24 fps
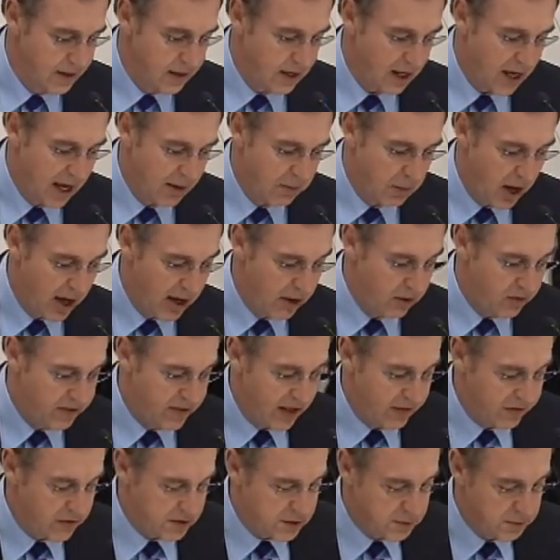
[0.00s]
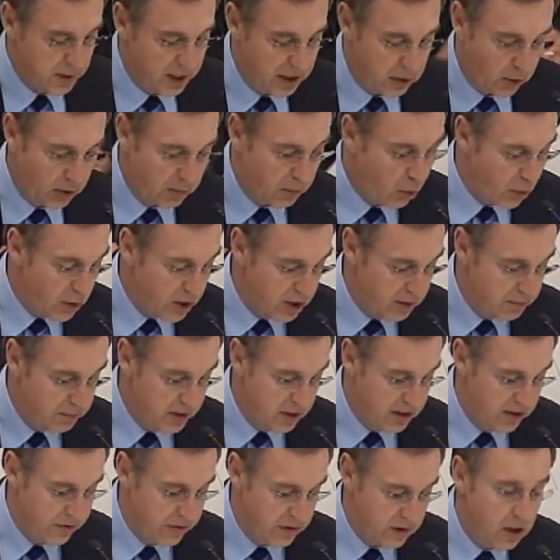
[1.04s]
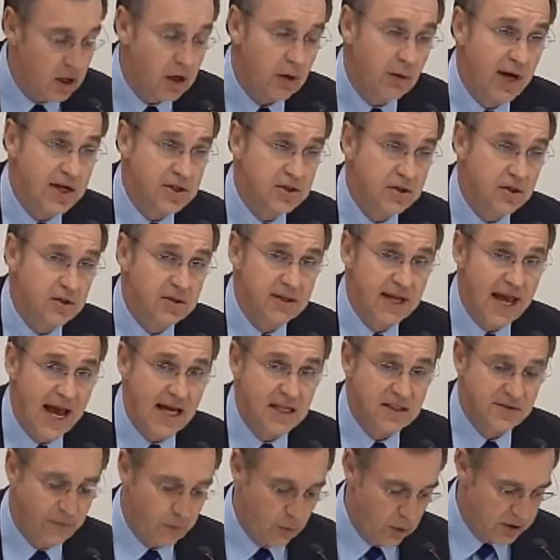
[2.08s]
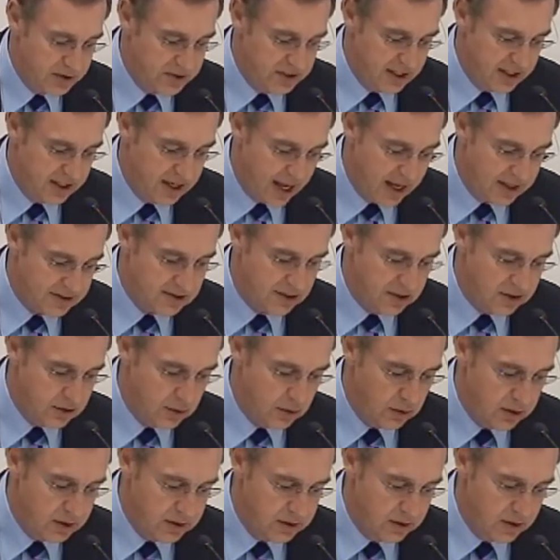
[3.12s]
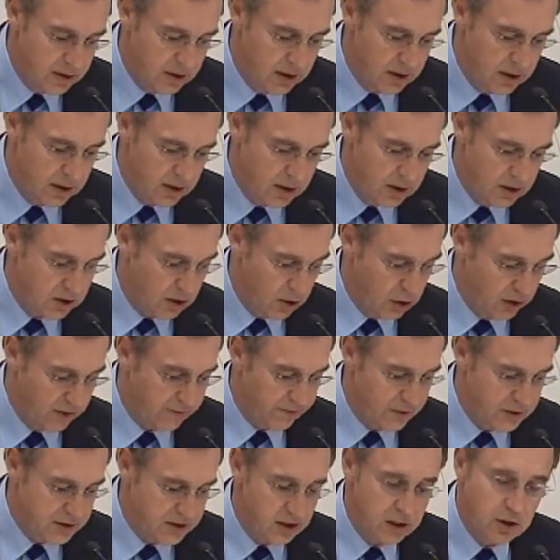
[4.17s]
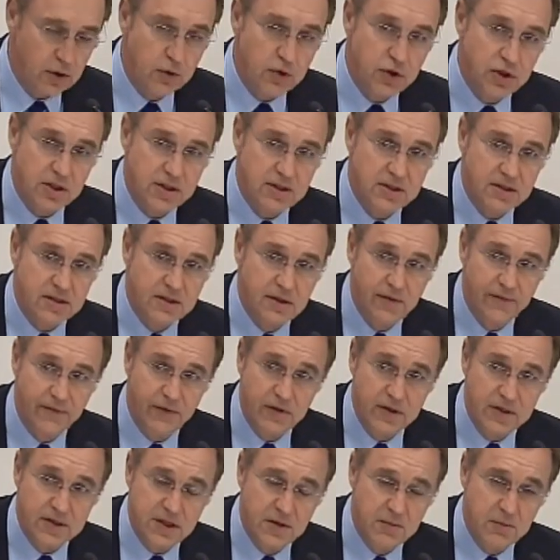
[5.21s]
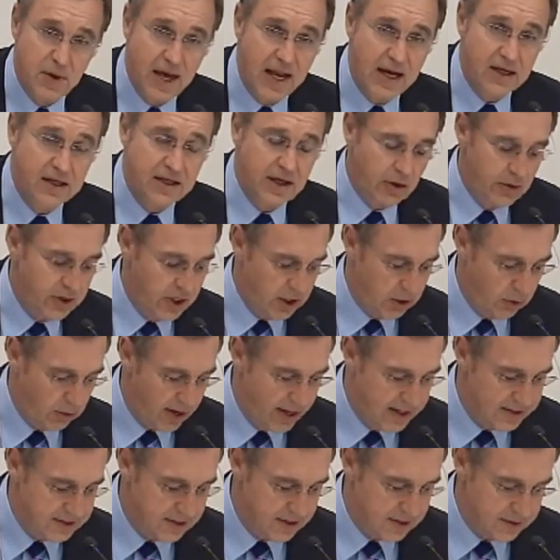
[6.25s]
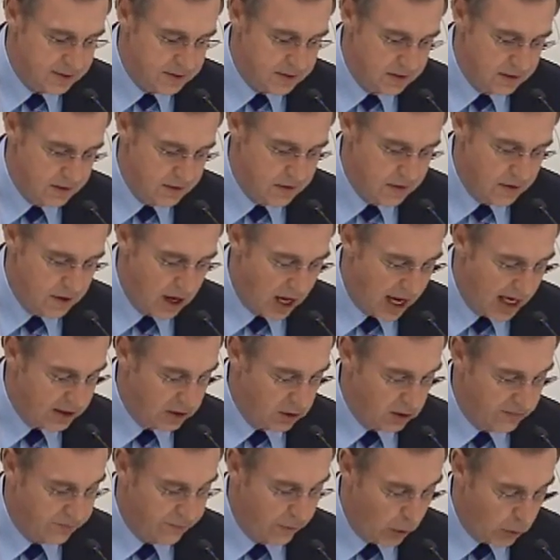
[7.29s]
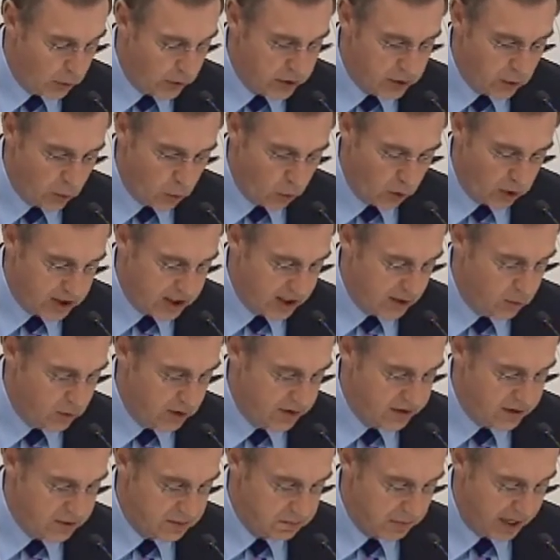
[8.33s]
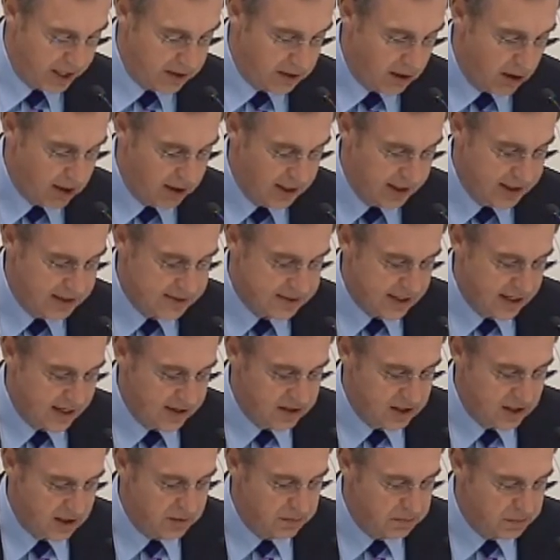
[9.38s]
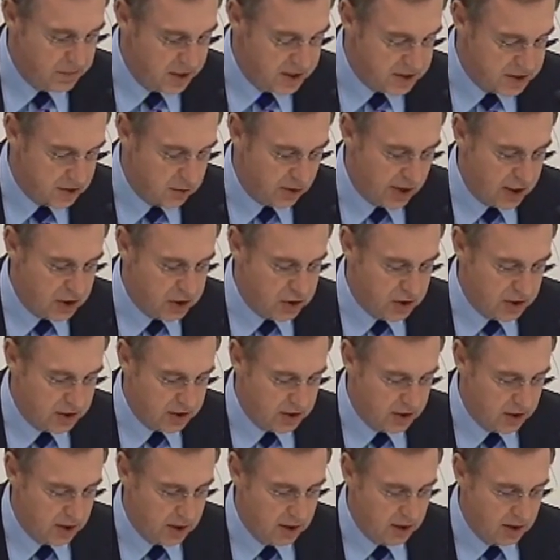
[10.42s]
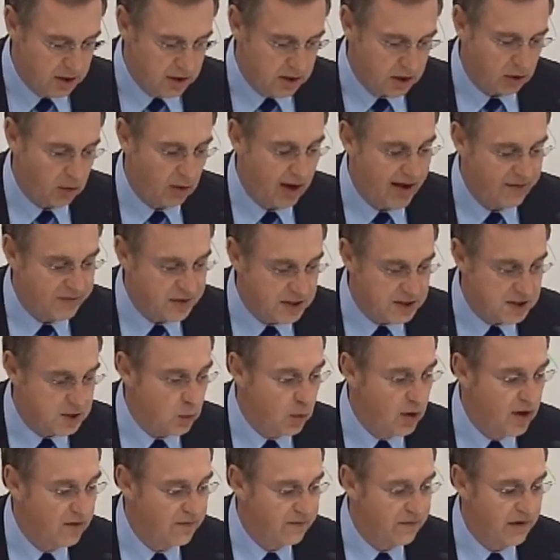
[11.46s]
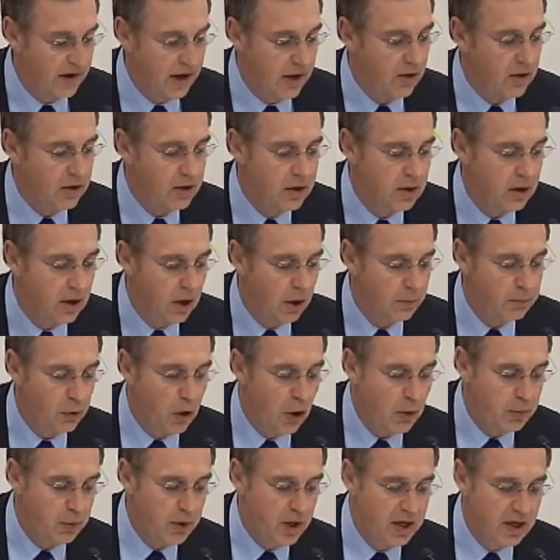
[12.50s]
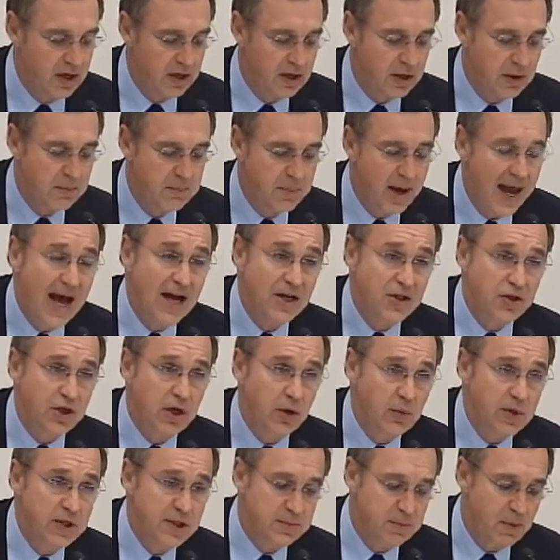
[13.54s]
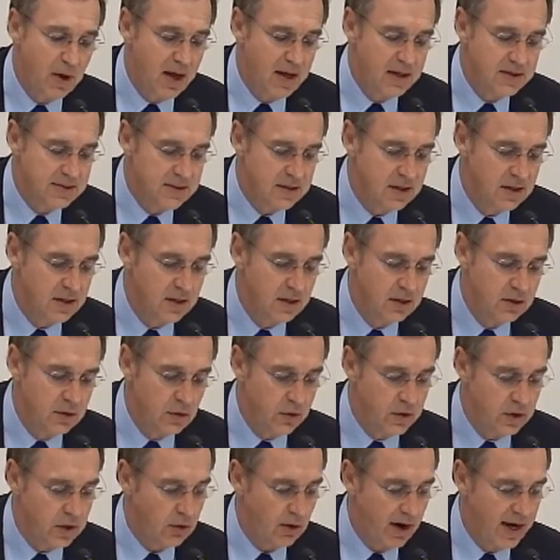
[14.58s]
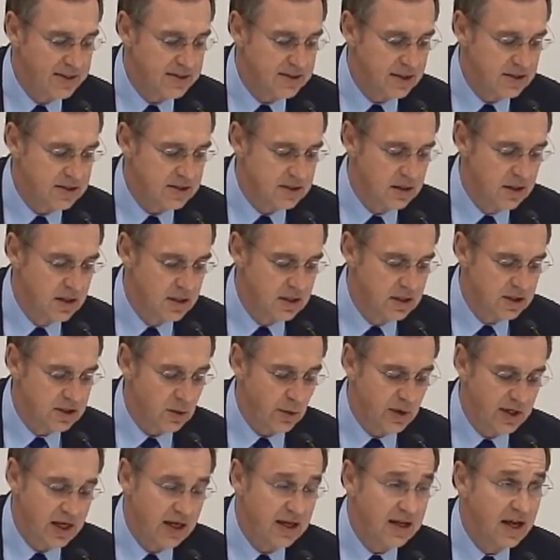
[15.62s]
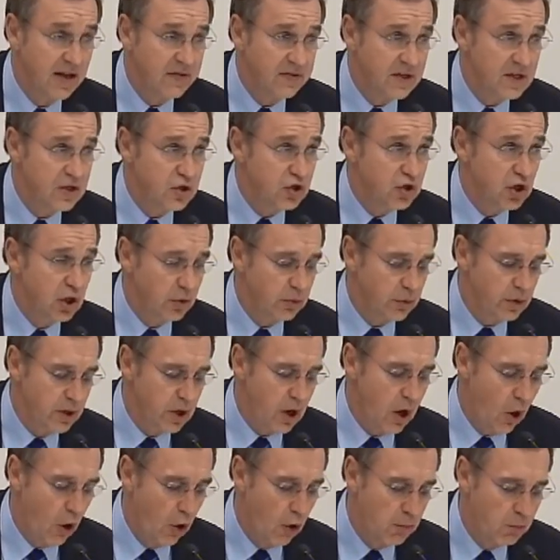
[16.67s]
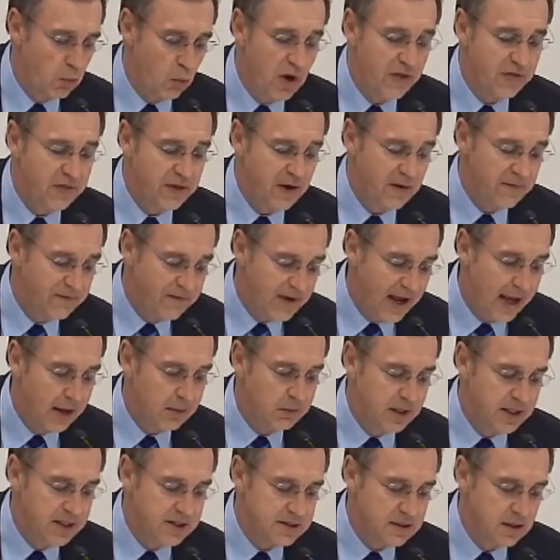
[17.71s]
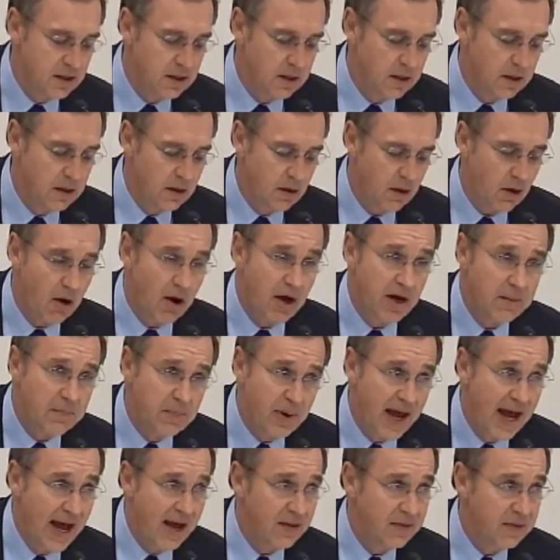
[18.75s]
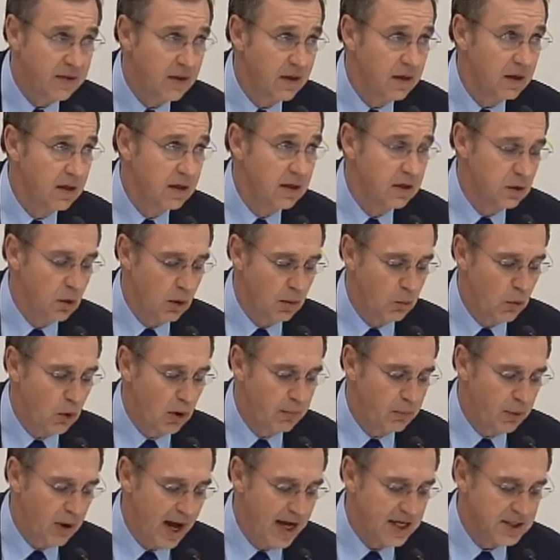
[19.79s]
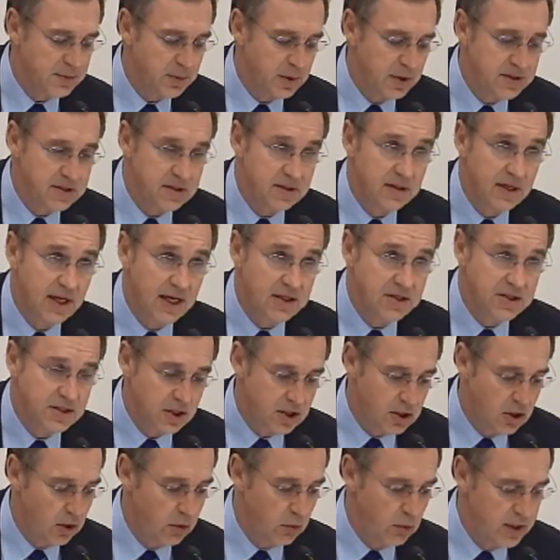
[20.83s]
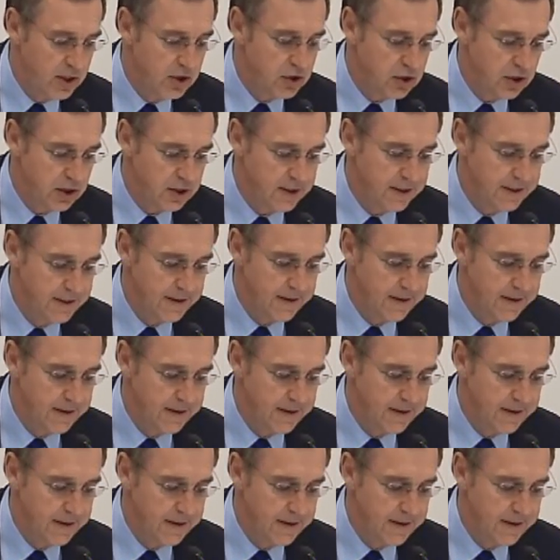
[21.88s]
I'm honored that the Speaker appointed me to the congressional task force he constituted to look for solutions for this humanitarian crisis. I look forward to working with my colleagues and the administration to craft a swift, fair, appropriate, and compassionate response to the crisis so we can get these children home with their families on a path to a more prosperous and secure region.